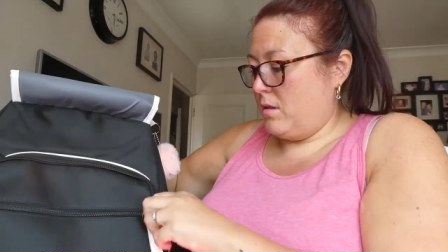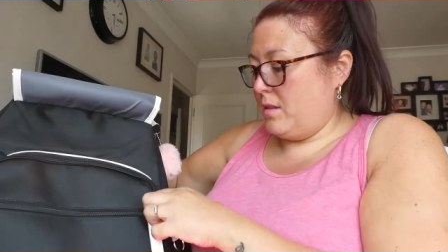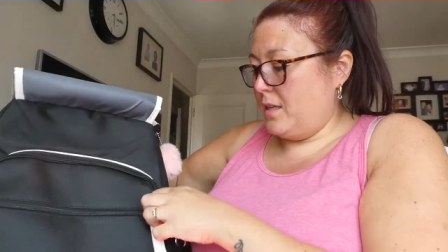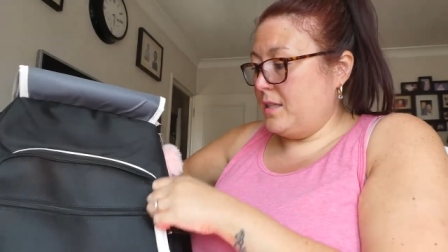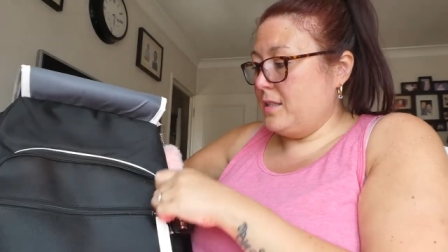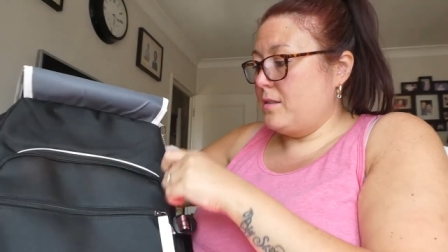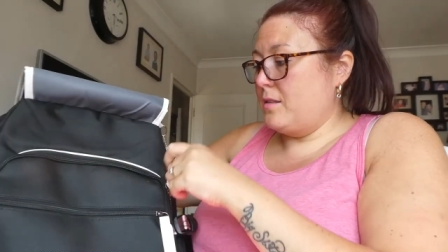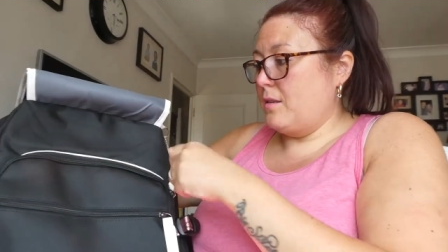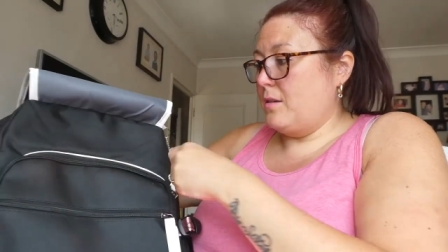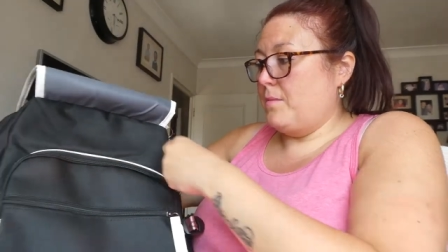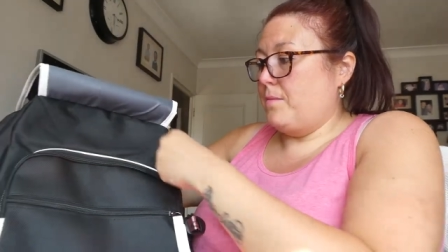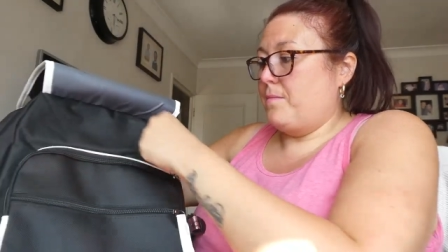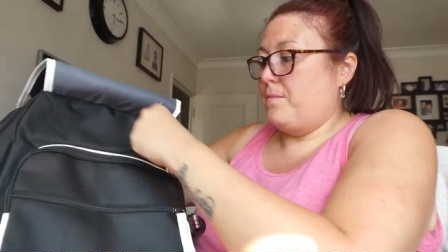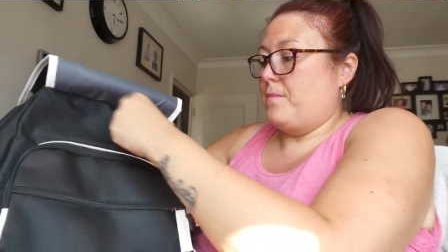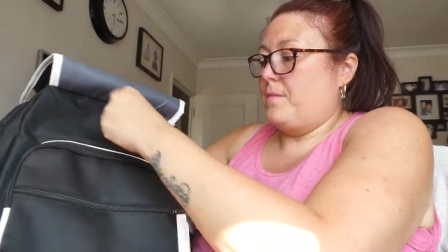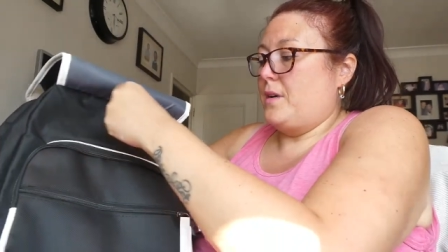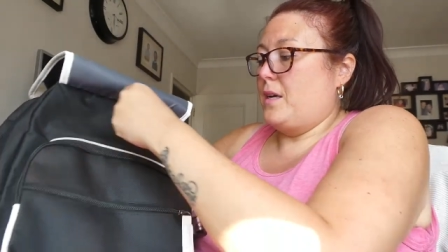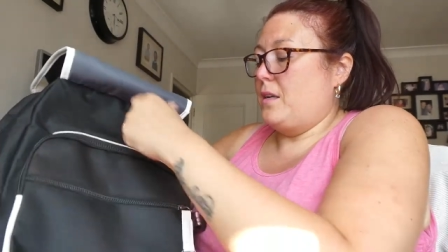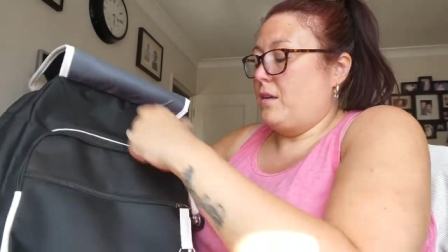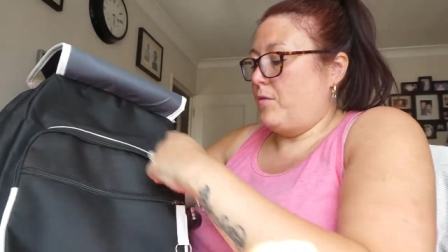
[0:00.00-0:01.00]
this
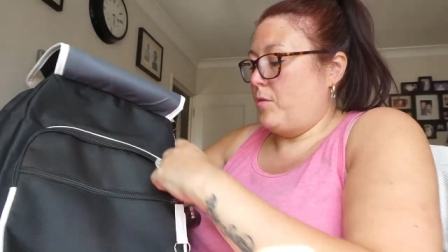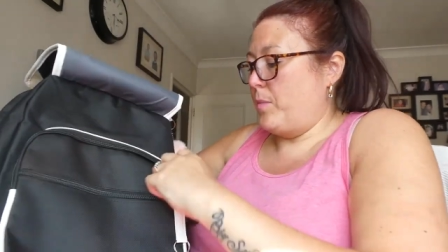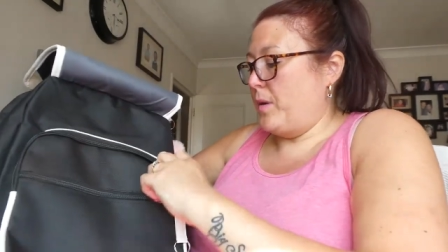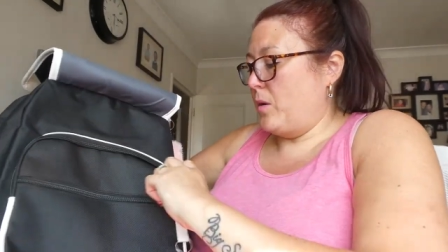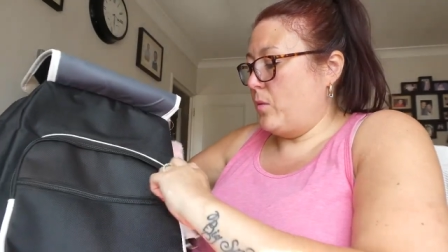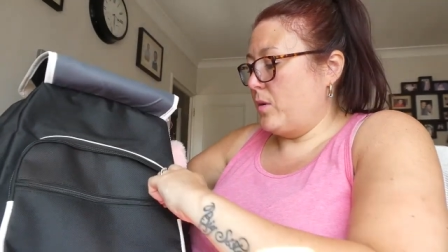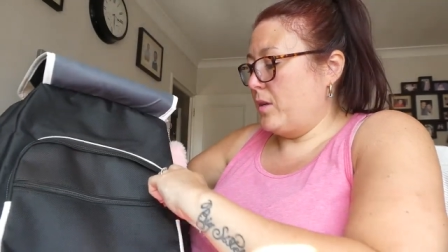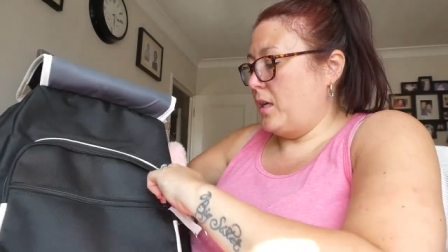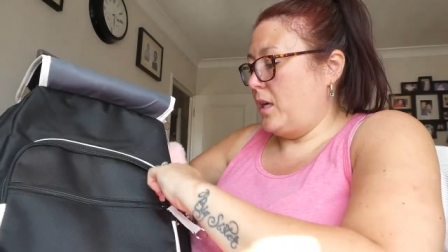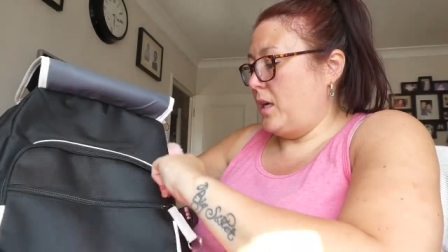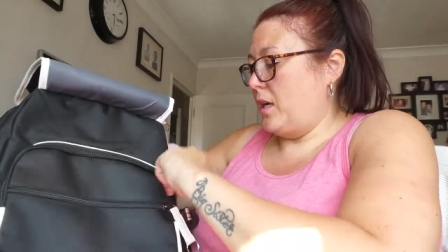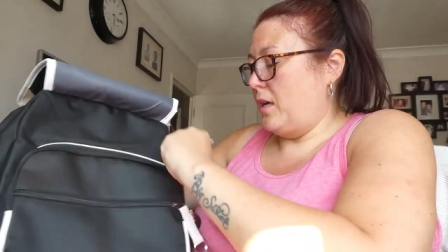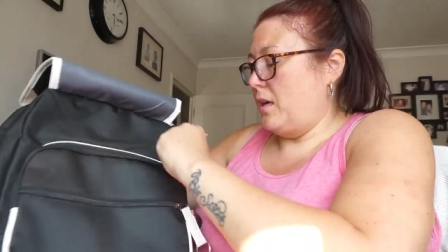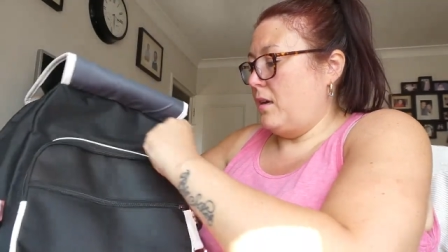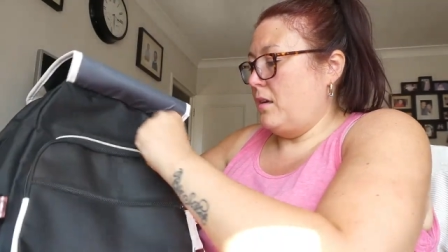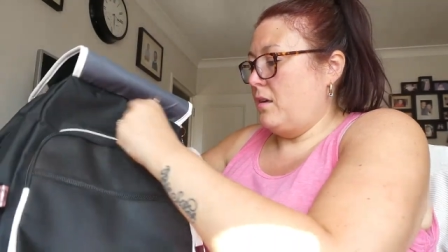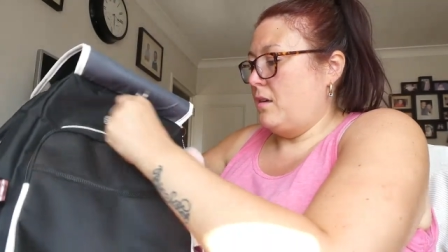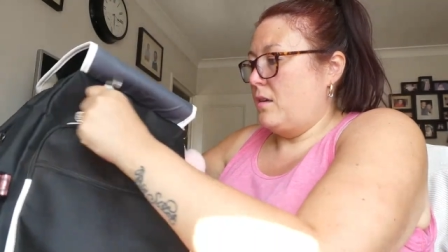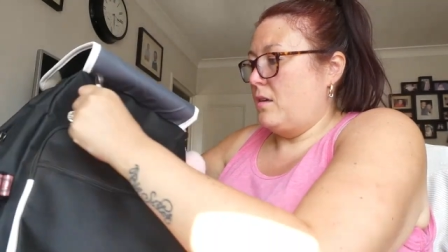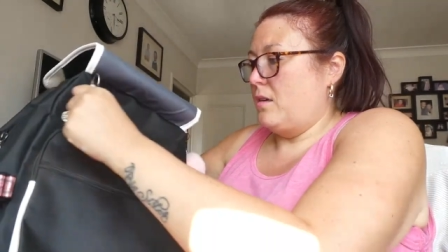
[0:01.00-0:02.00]
another big one here